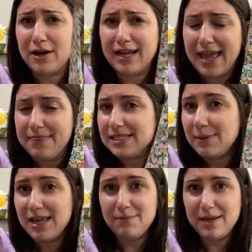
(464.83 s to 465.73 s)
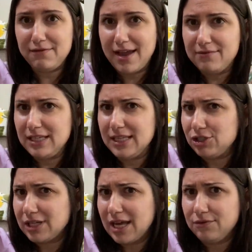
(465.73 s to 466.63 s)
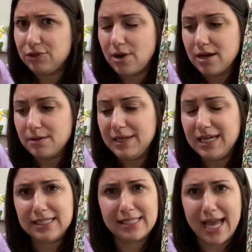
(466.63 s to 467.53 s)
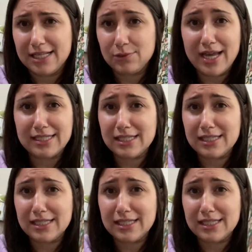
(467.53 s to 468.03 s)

Again, this might have been a 5T that just kind of shrunk because size-wise,